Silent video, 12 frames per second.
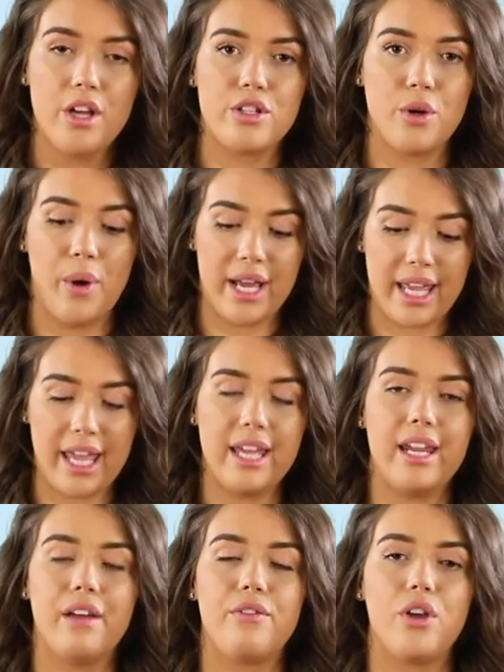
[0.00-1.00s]
So
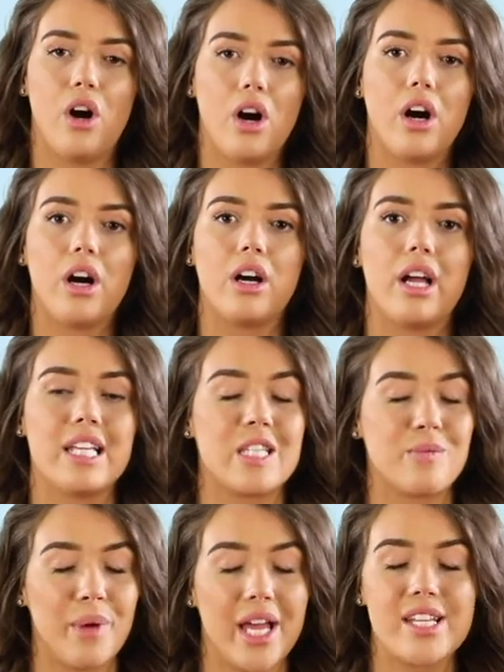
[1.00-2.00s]
again, if you are,
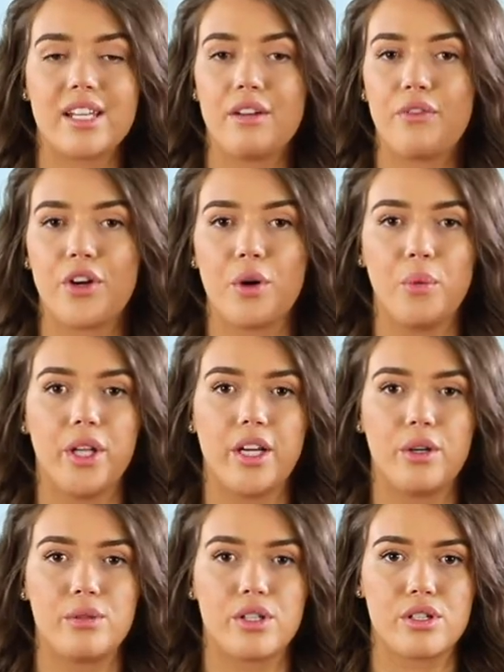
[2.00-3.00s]
especially for your woolly
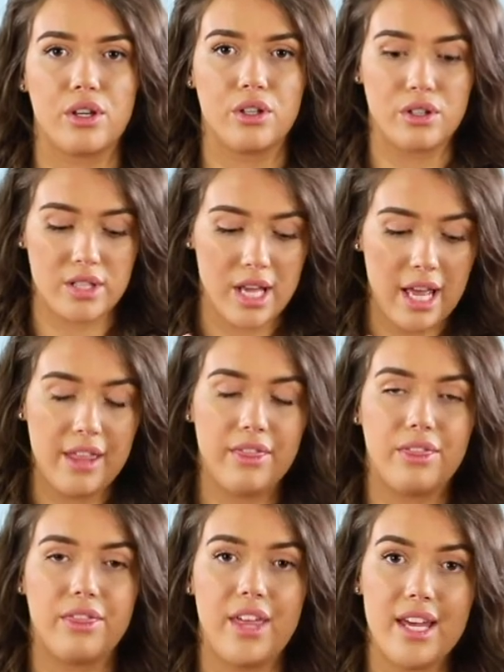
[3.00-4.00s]
coated dogs,
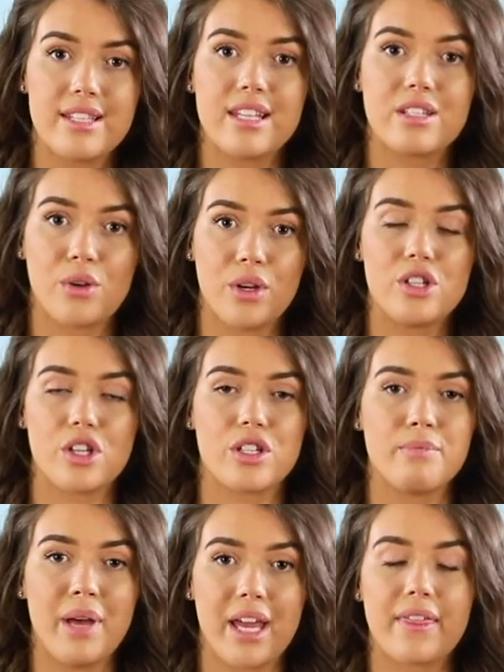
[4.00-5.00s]
this is going to
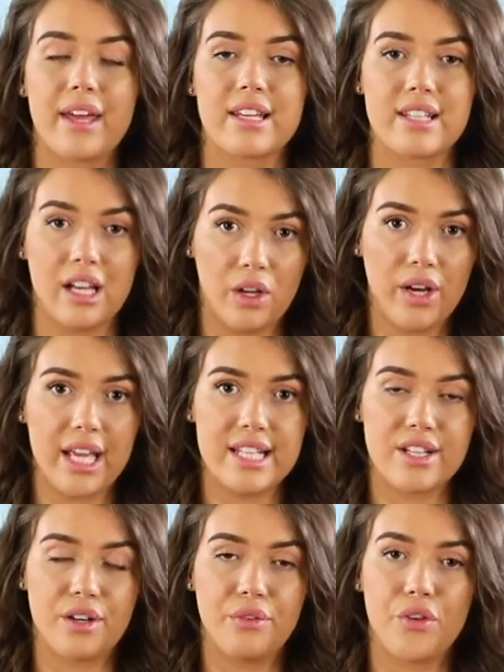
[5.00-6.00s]
just make things a lot
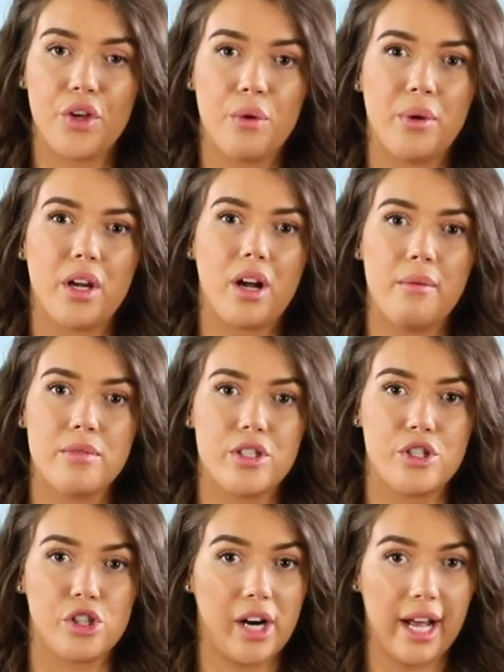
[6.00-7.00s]
easier for you when it comes to
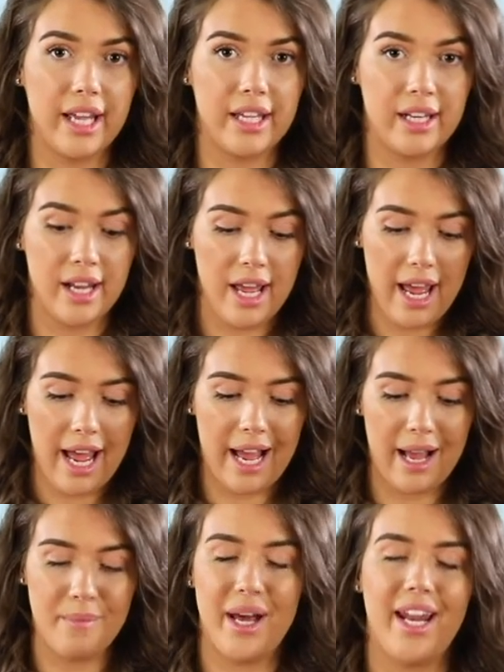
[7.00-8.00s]
drying
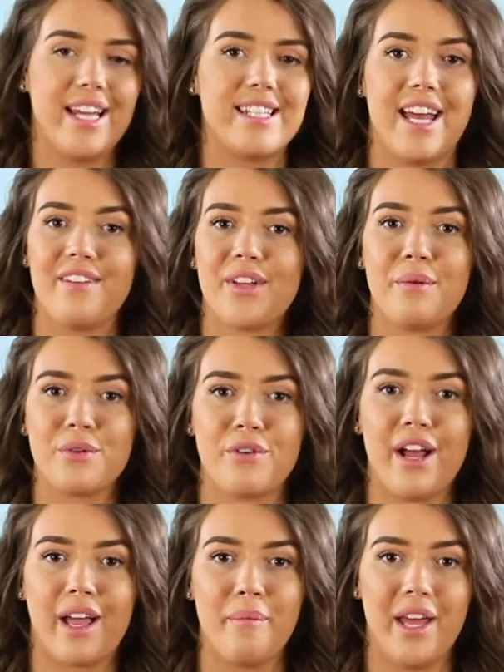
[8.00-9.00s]
um, and I definitely would
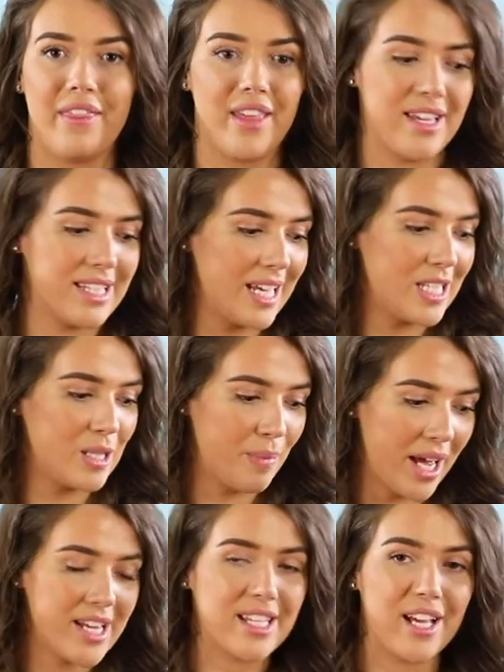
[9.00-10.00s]
recommend this,
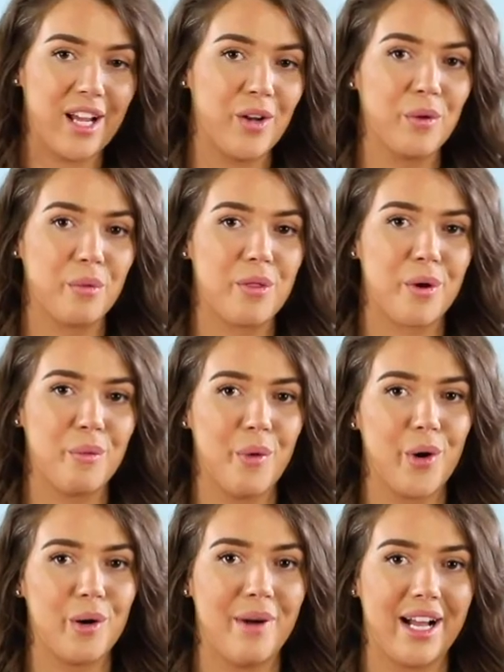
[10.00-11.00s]
especially along with your
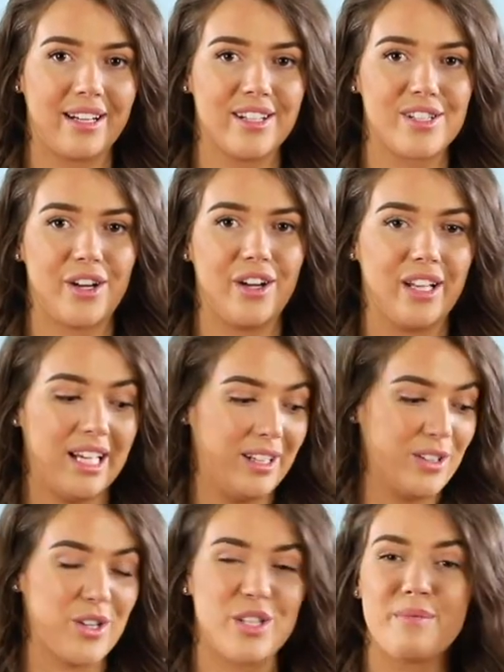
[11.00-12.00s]
water magnet towel.
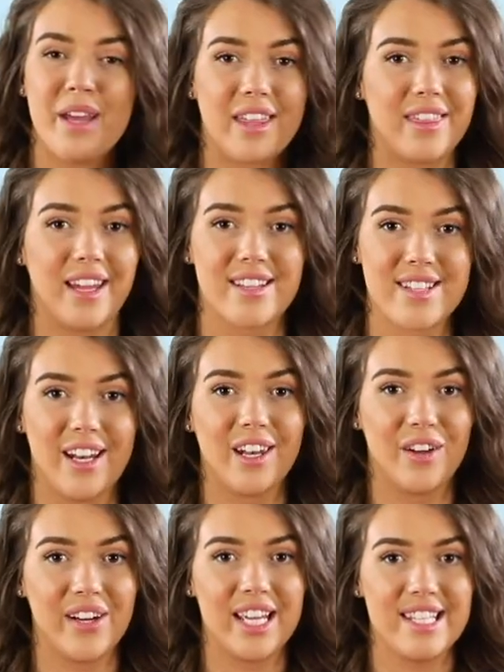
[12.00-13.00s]
It'll just make things a
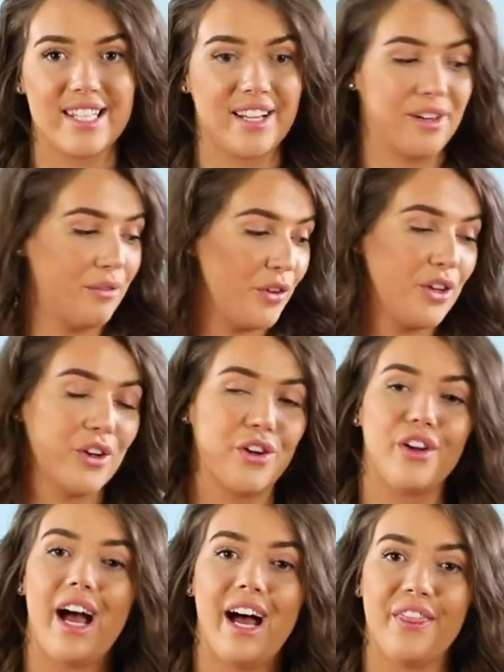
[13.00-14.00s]
lot easier for
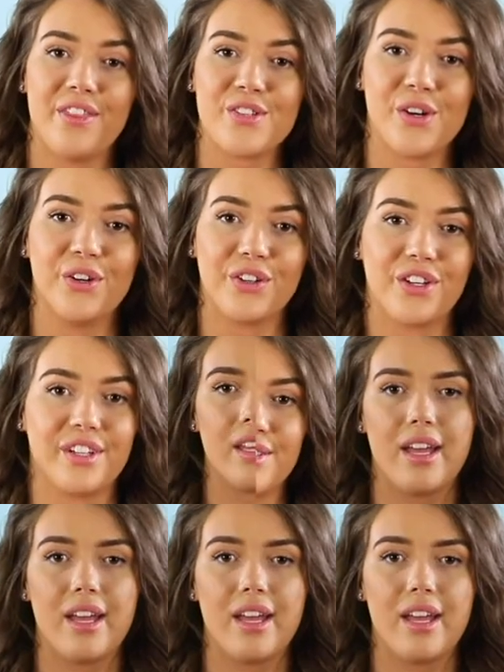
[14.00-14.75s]
you and the dog.